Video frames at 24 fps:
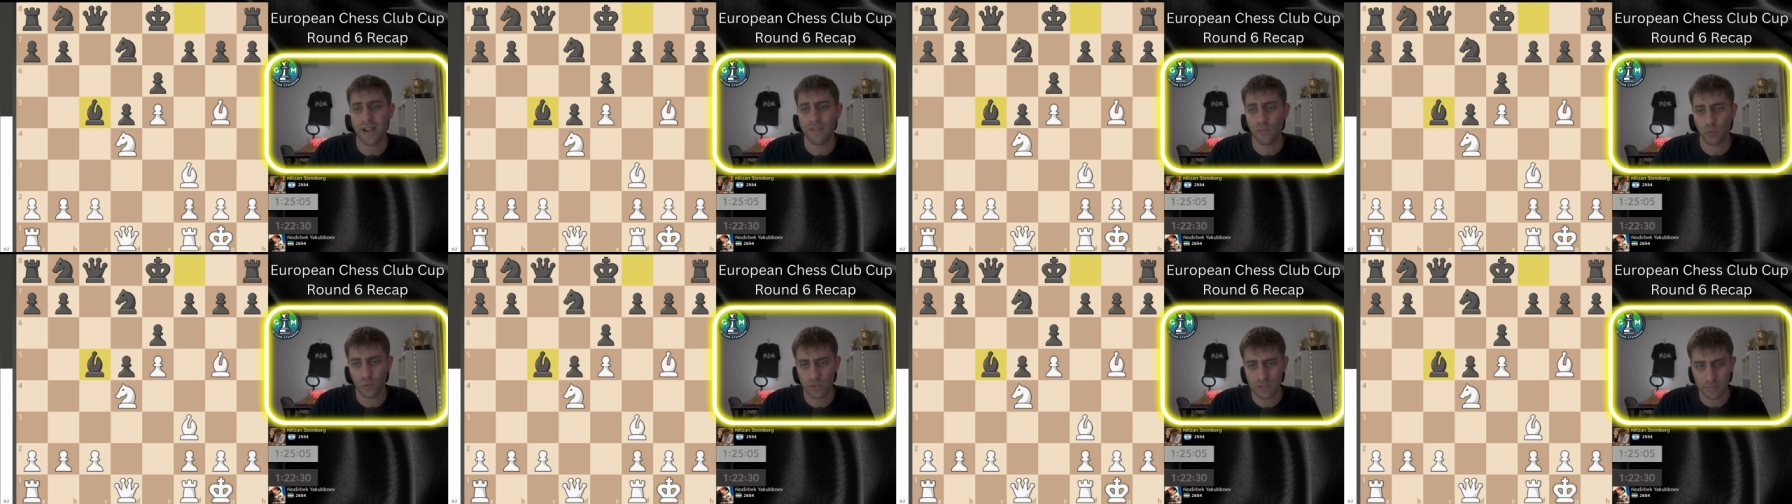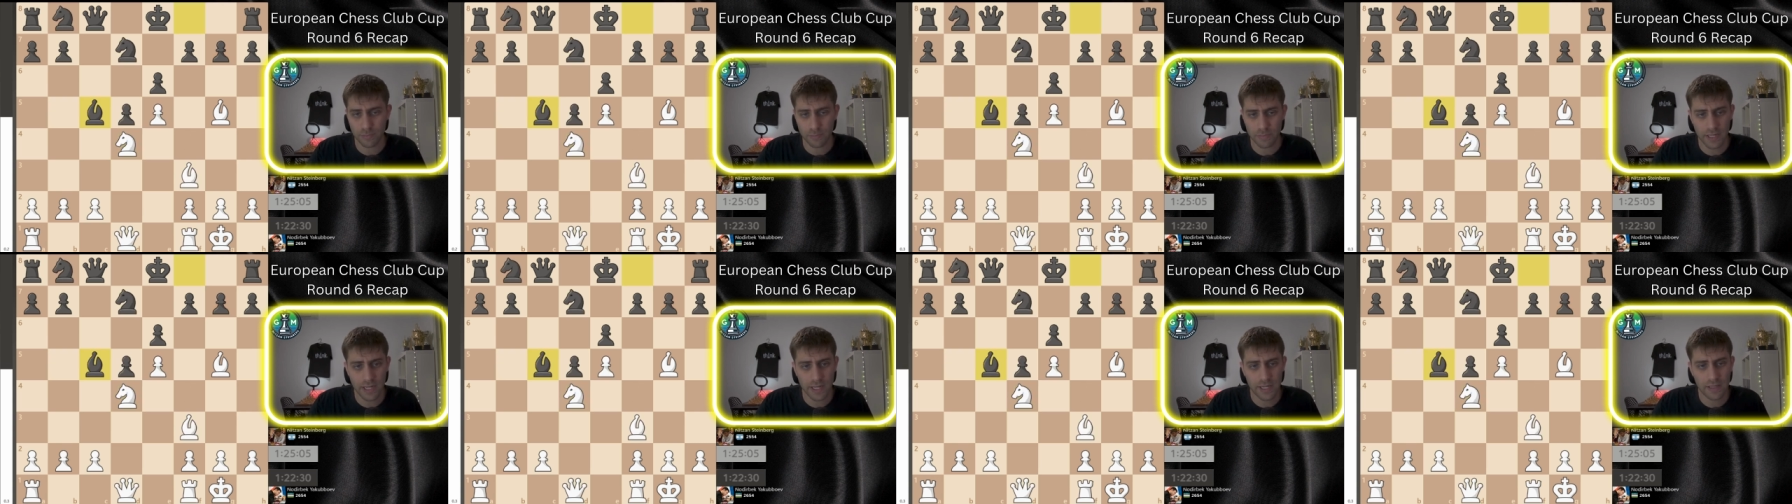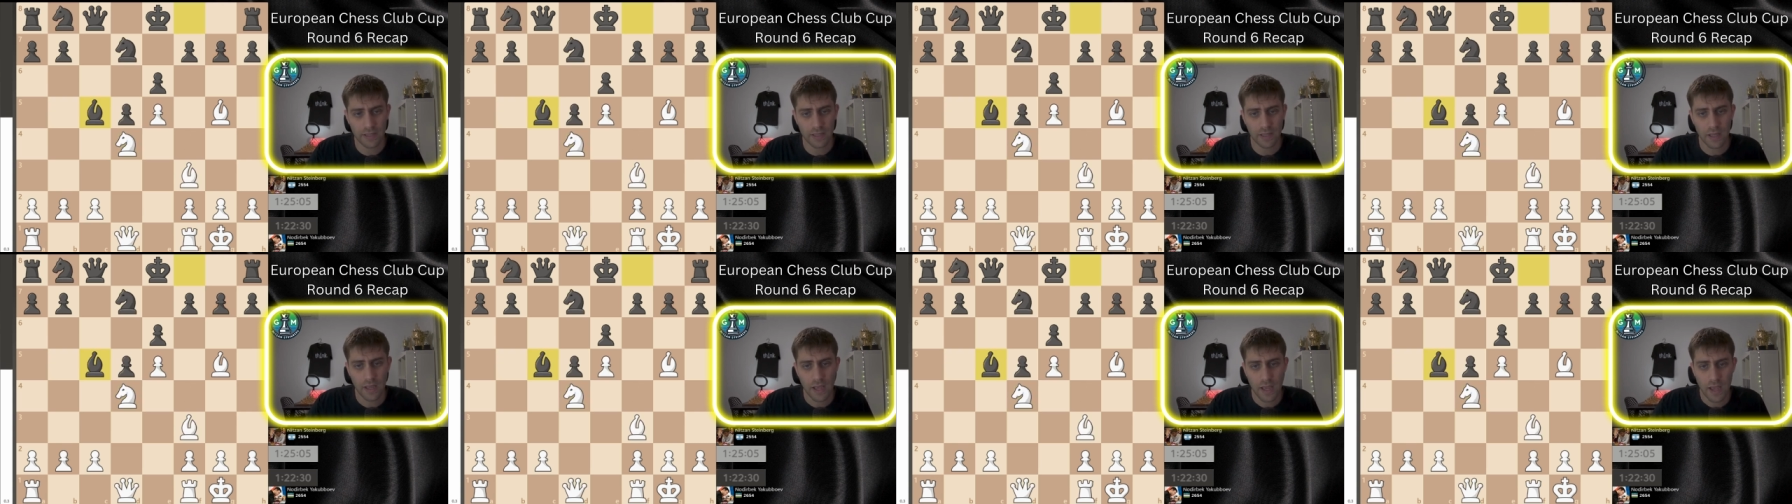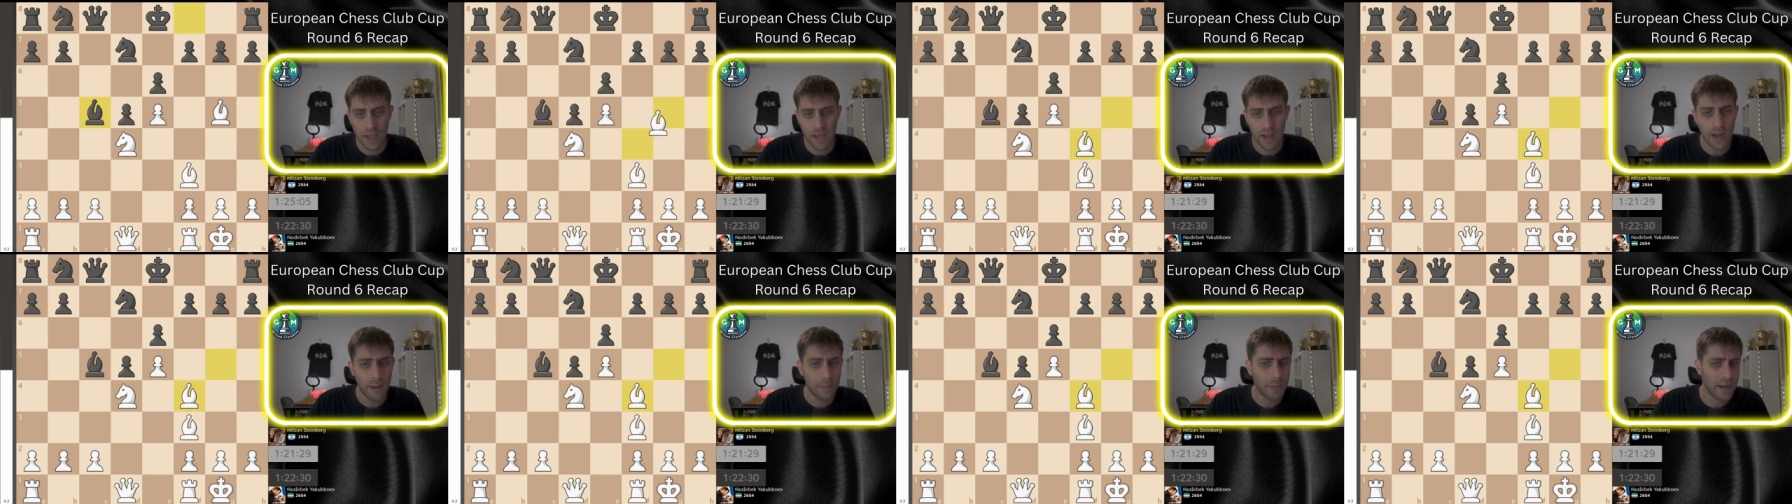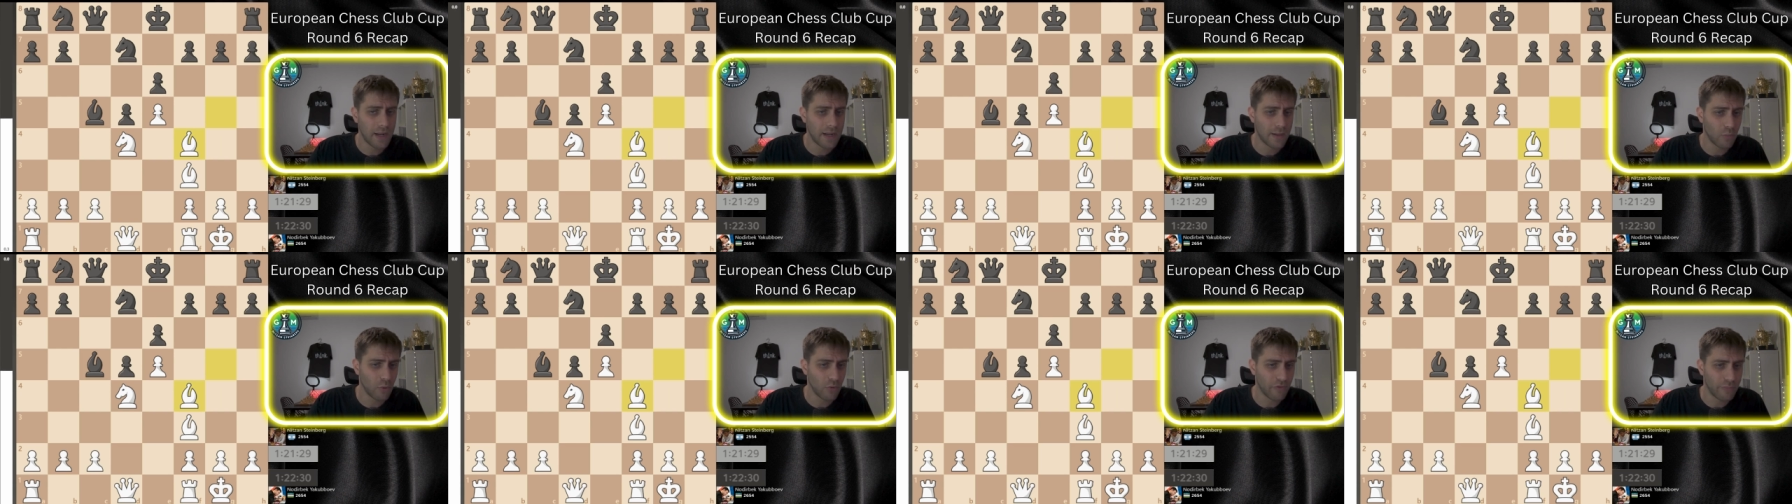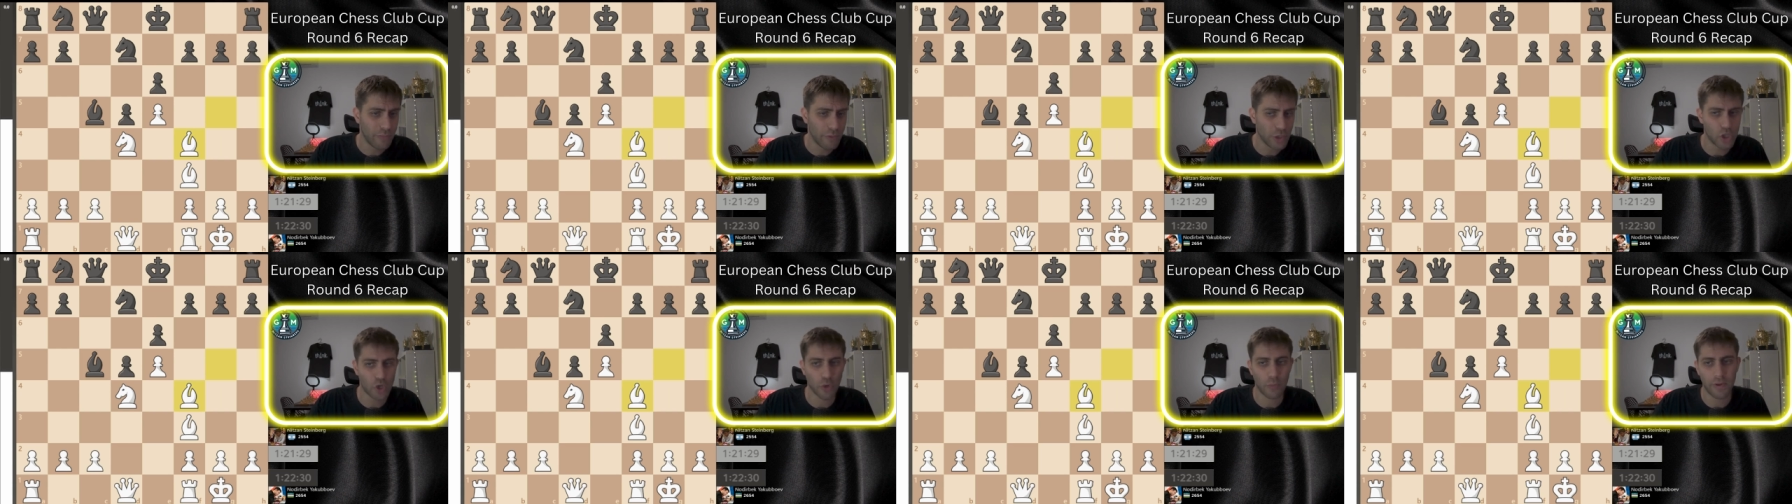was played and i played the move
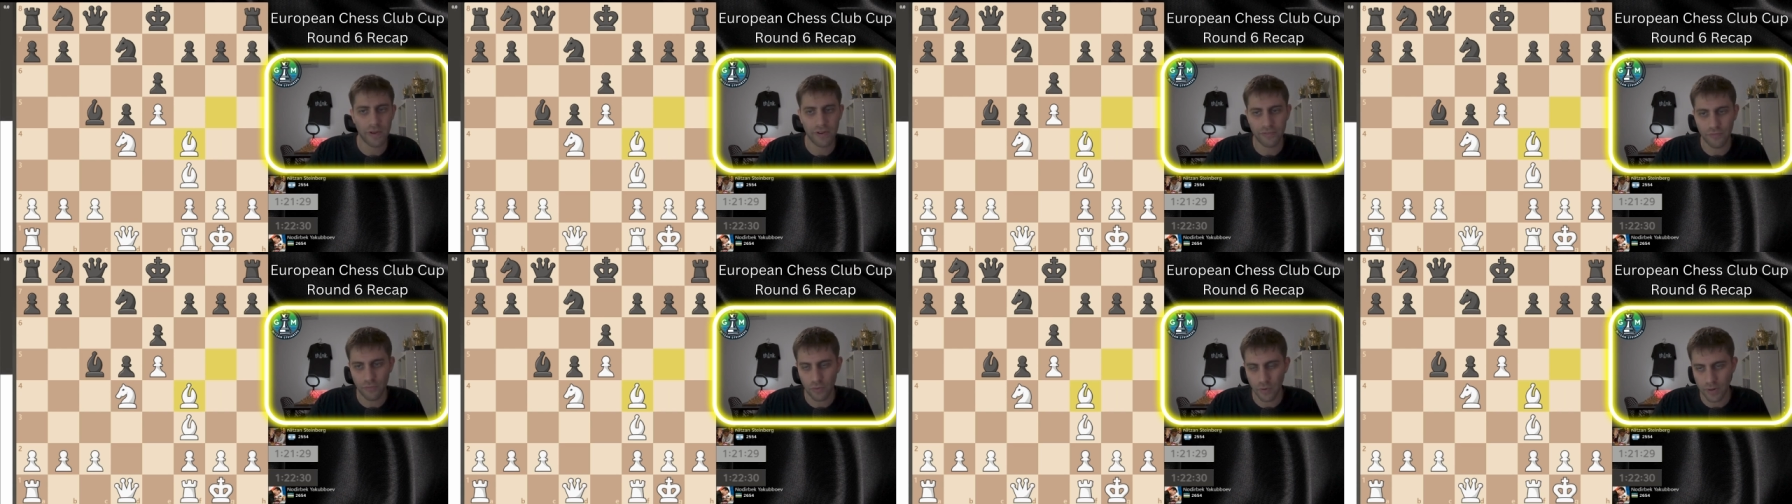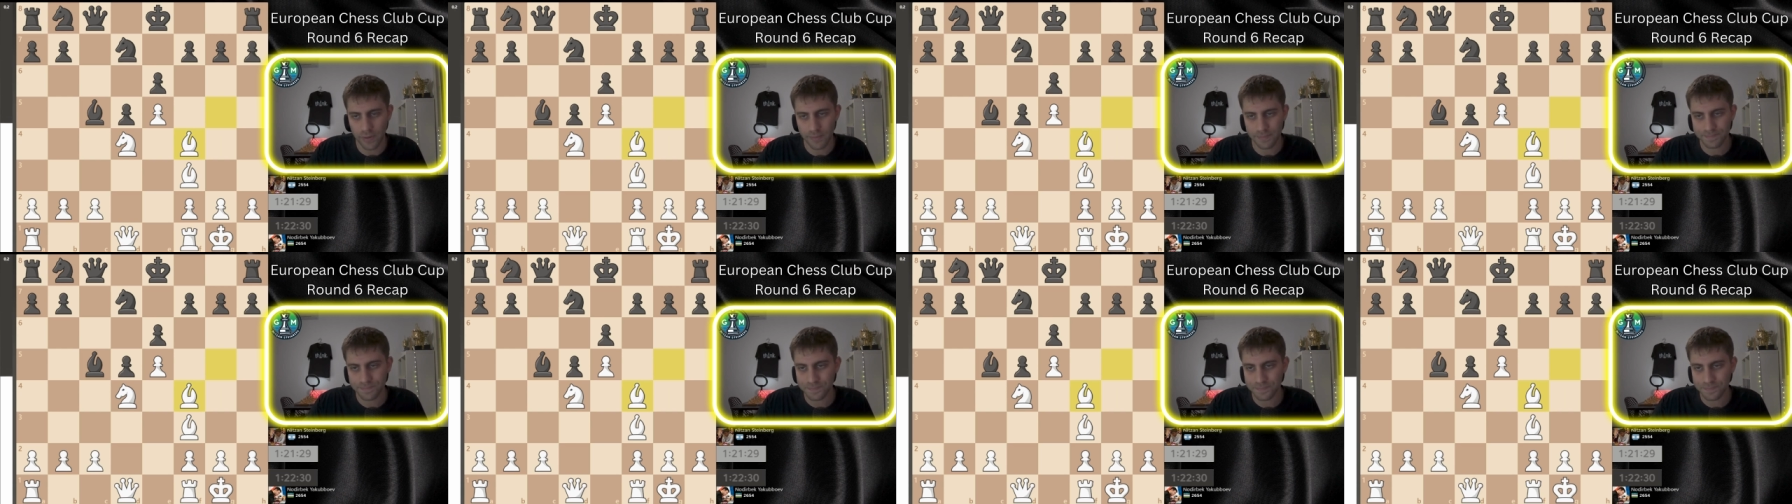bishop f4